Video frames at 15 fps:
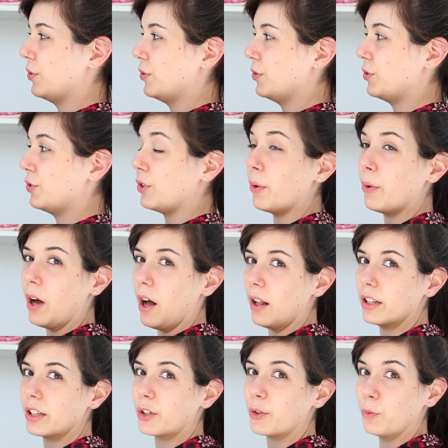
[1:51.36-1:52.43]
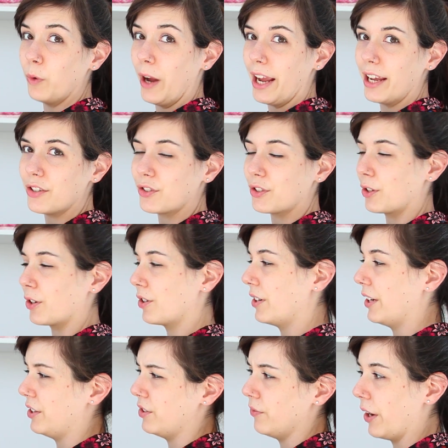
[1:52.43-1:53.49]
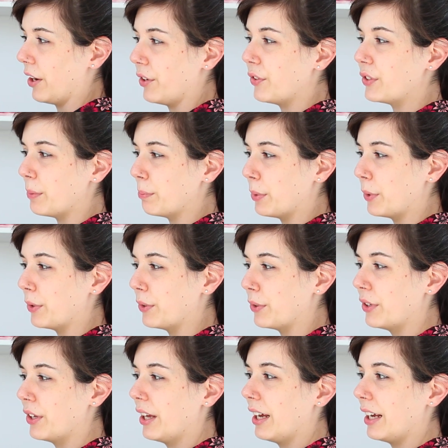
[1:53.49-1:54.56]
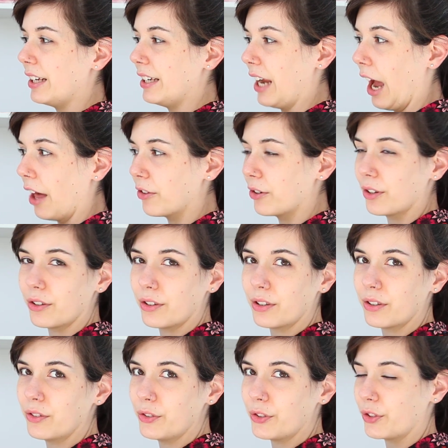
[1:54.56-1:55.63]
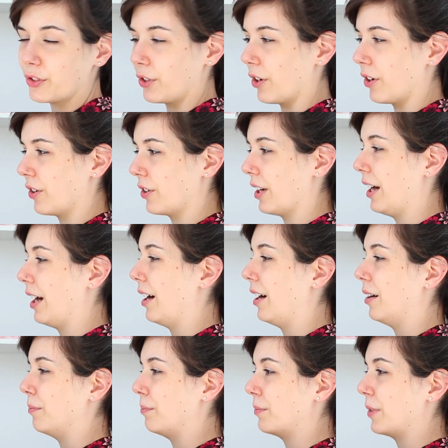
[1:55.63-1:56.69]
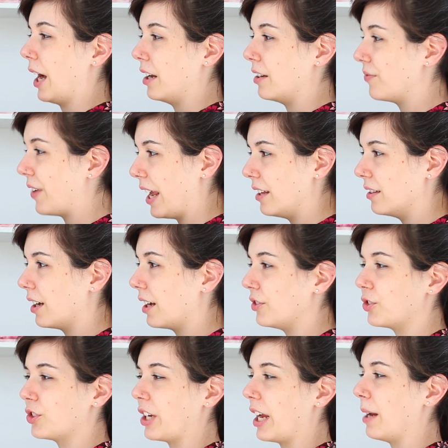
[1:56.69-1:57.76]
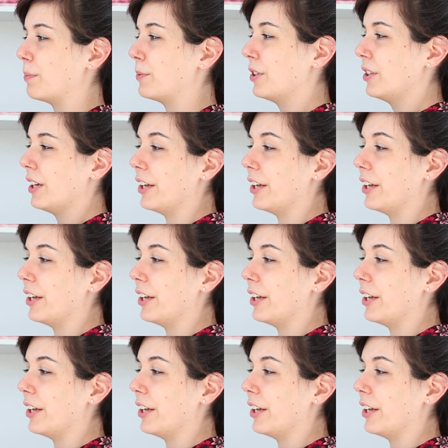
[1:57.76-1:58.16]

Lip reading: Sewaholic Ray skirt. It's very simple gathered skirt, kind of A-line shaped.